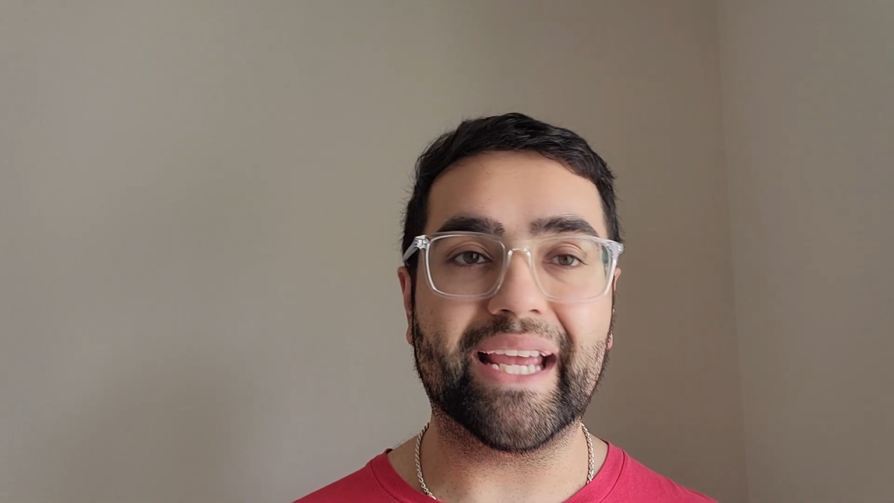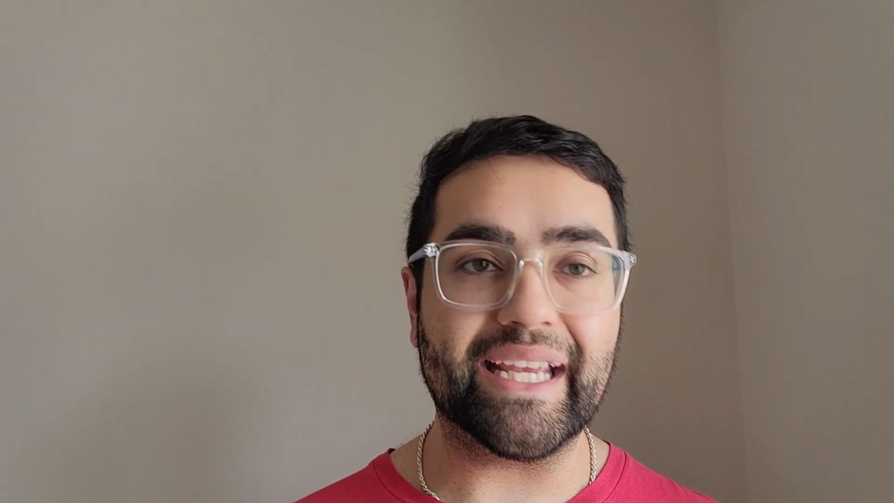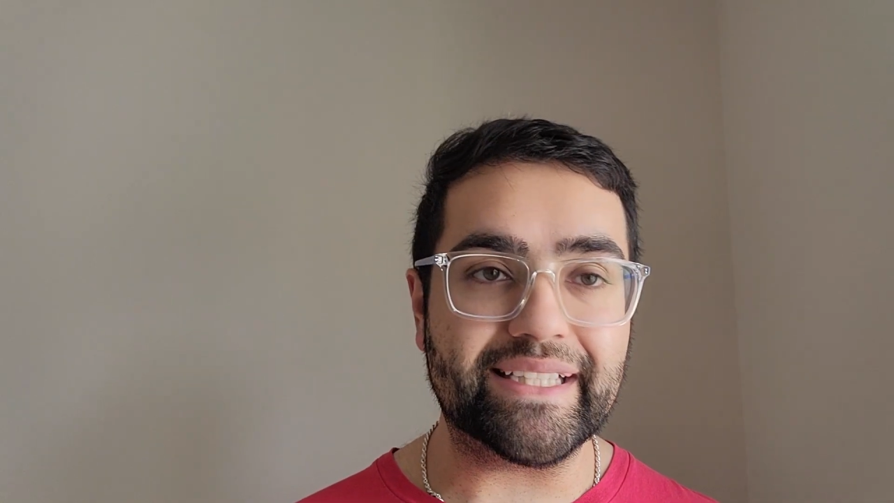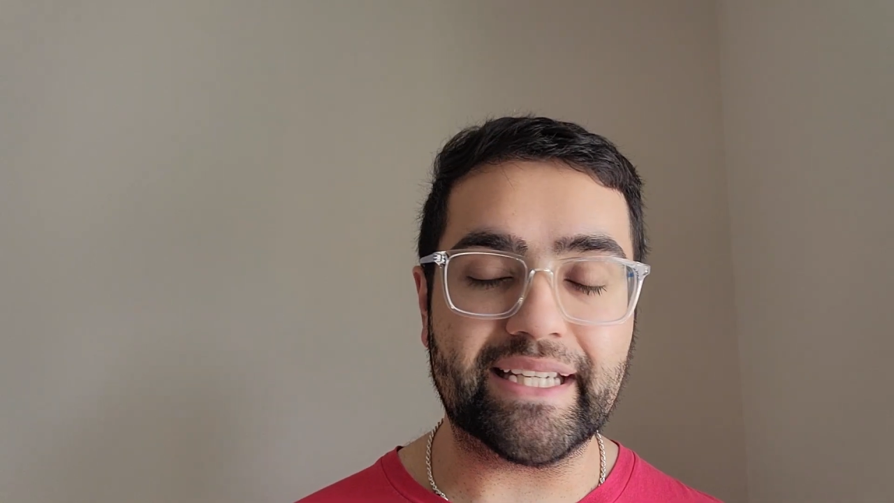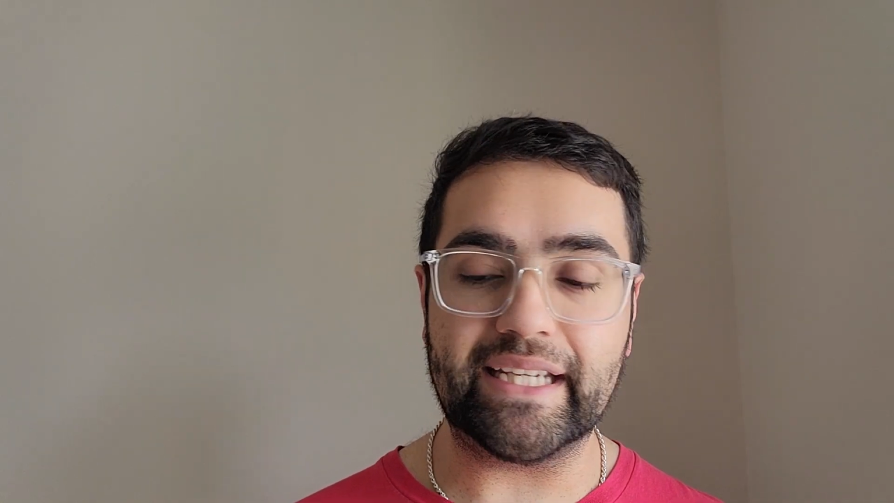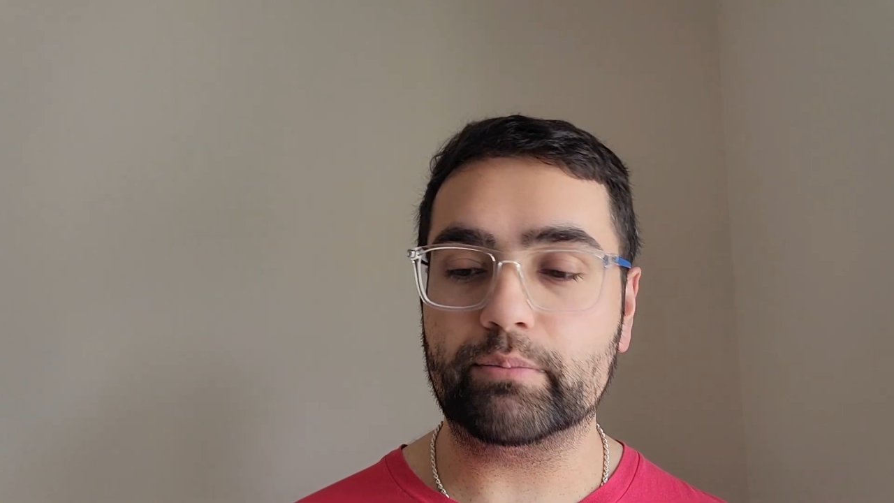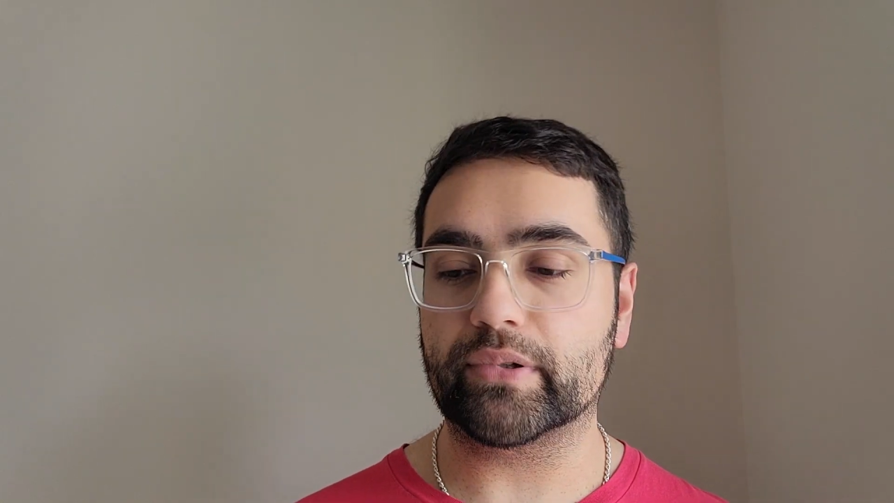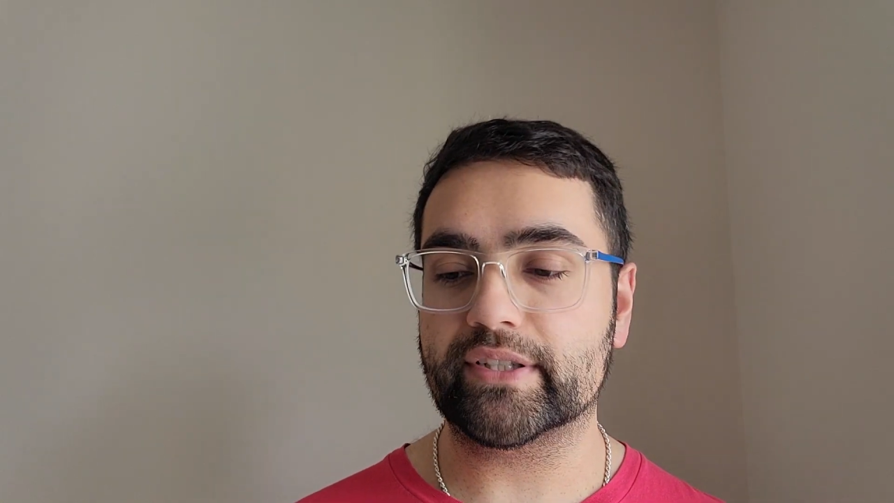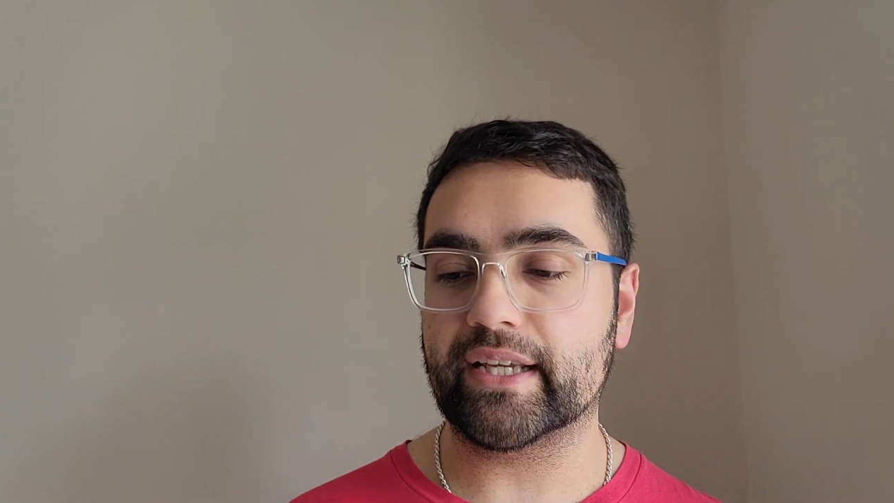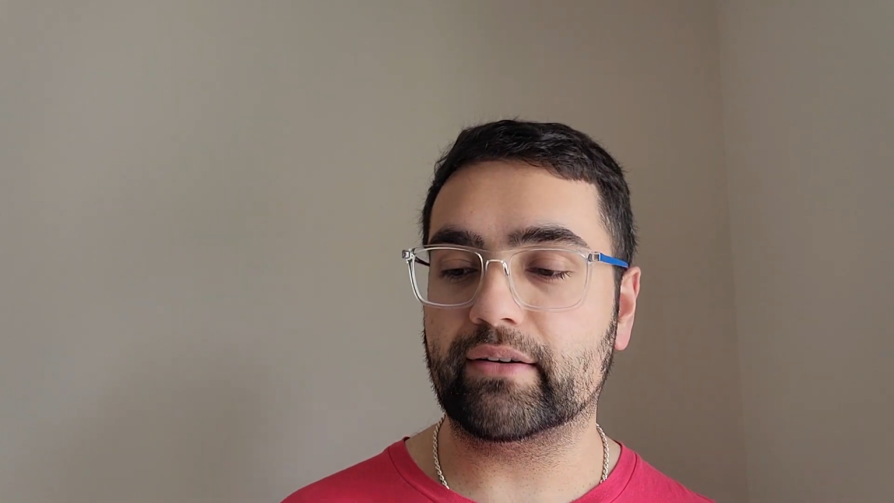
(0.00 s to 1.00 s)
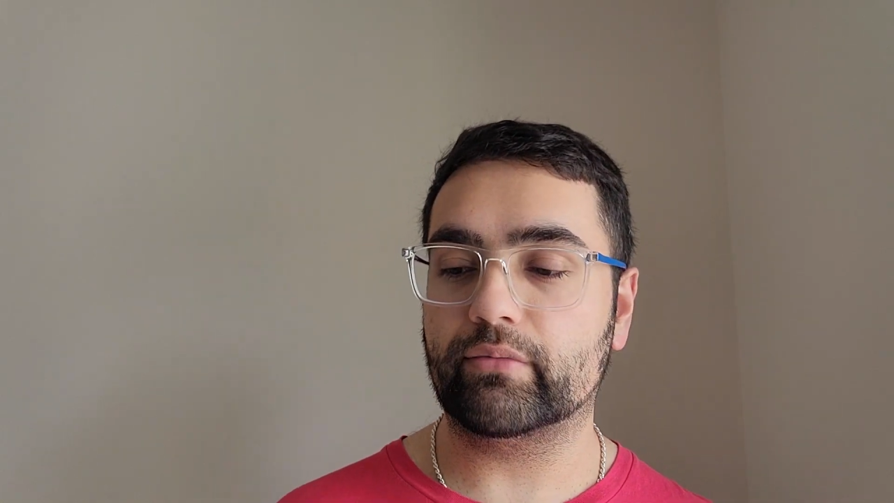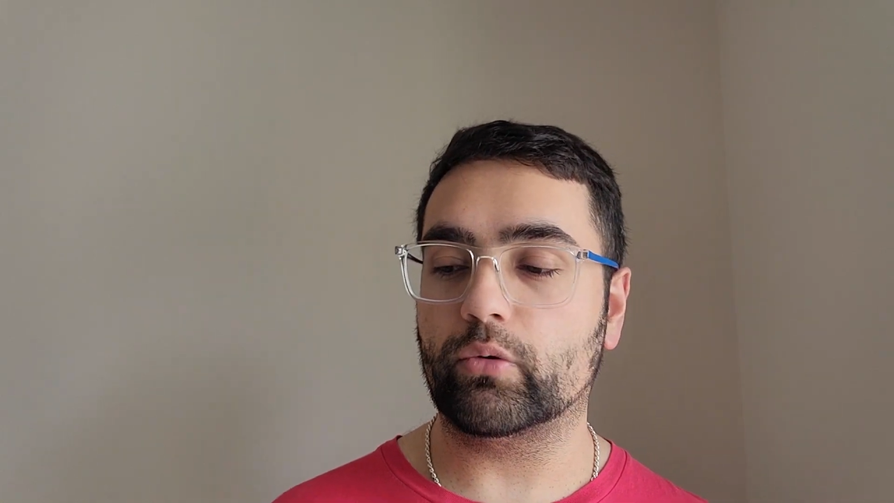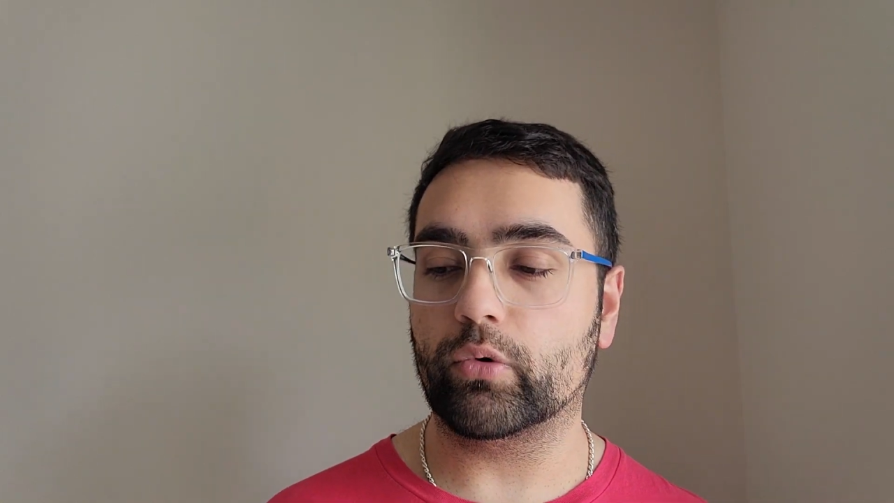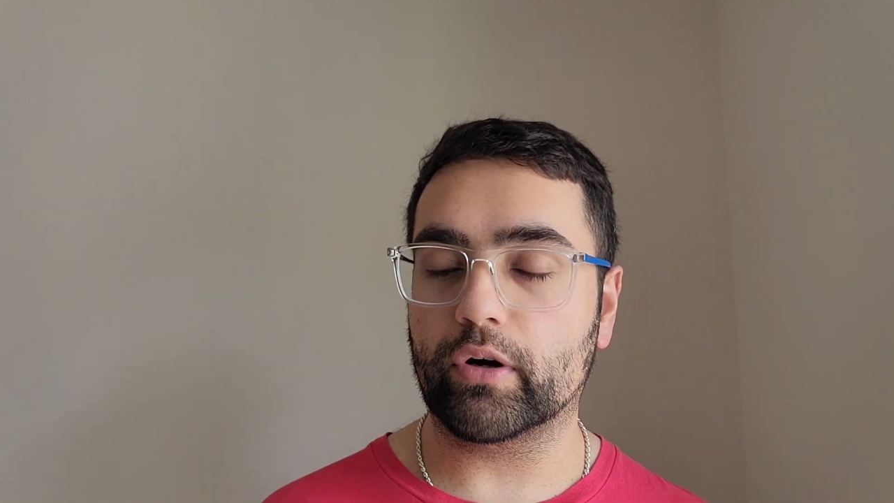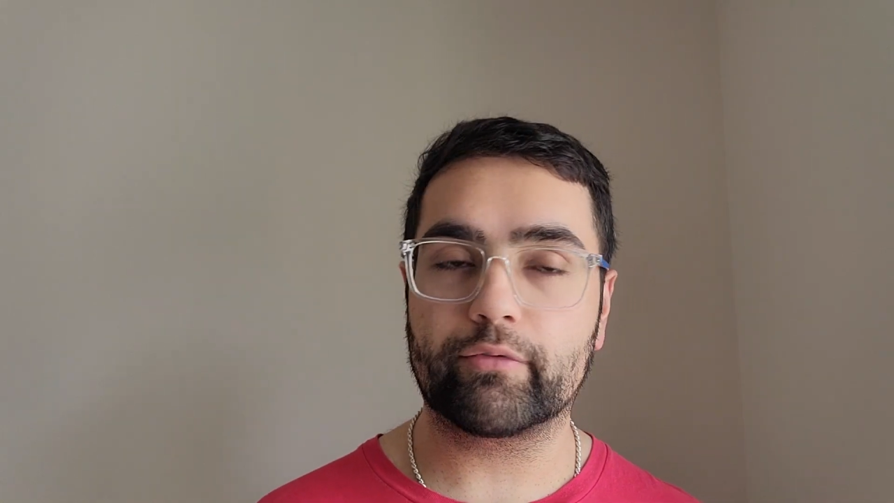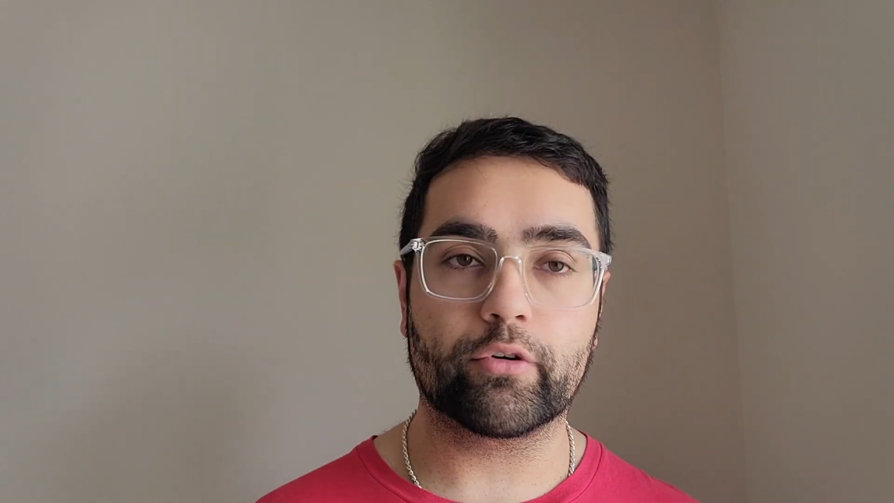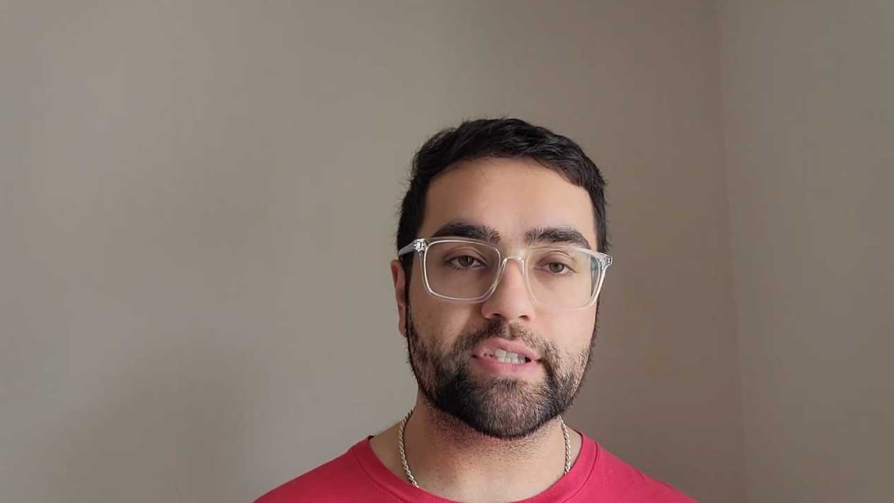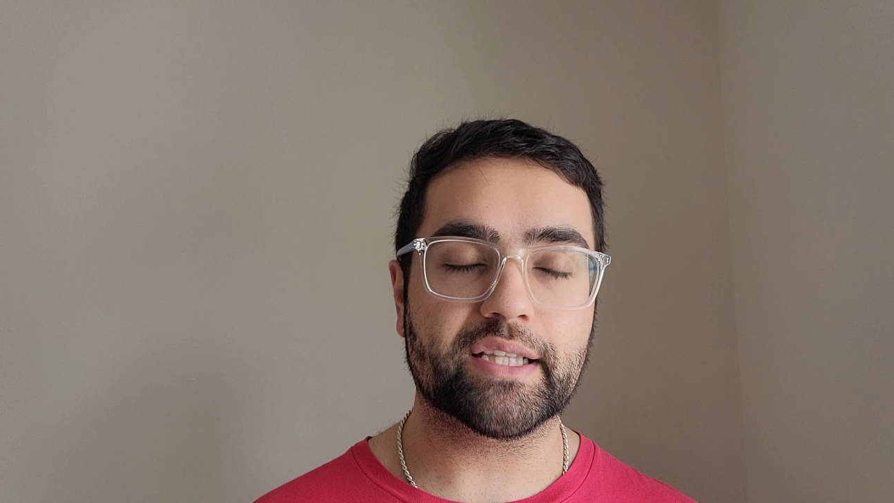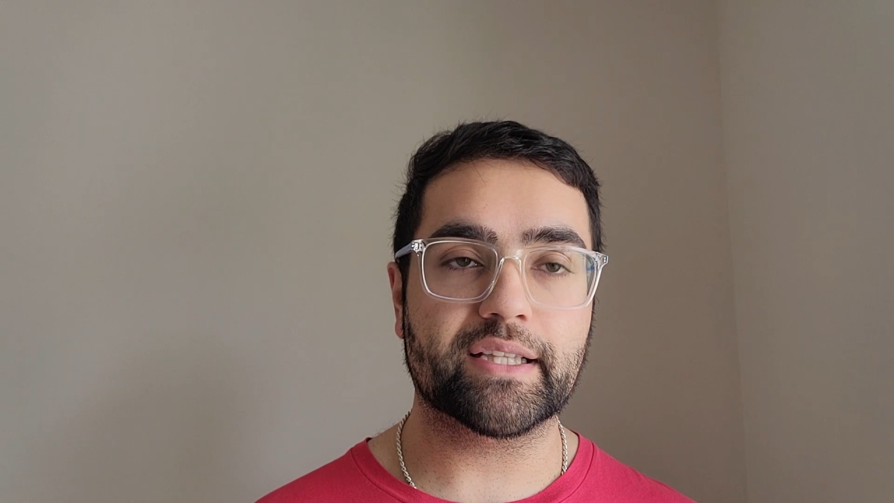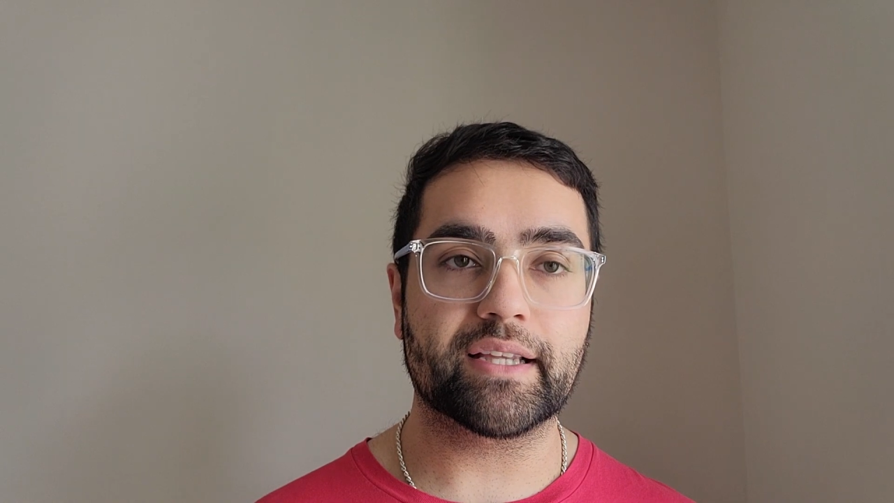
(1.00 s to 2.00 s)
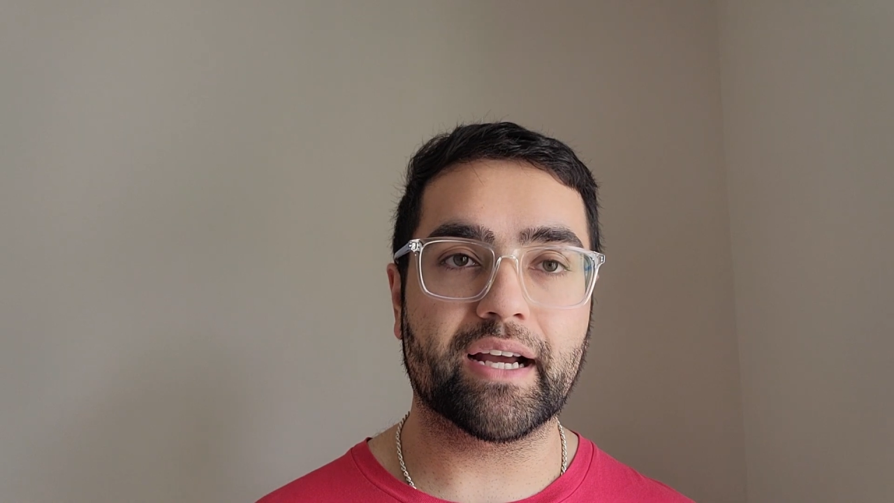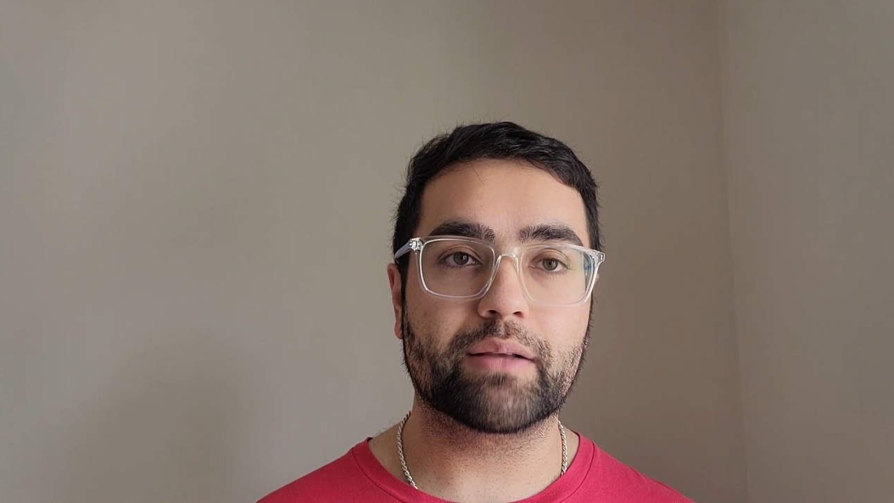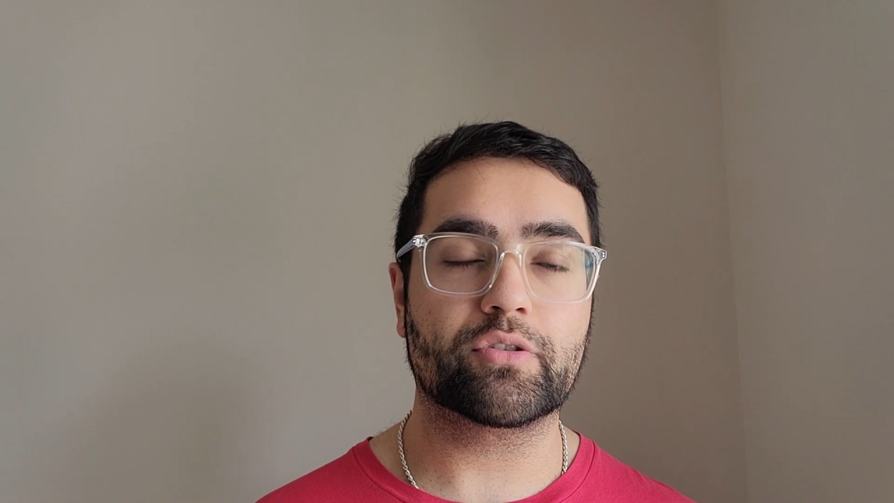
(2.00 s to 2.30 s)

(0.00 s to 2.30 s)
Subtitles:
18% of the workforce at the time.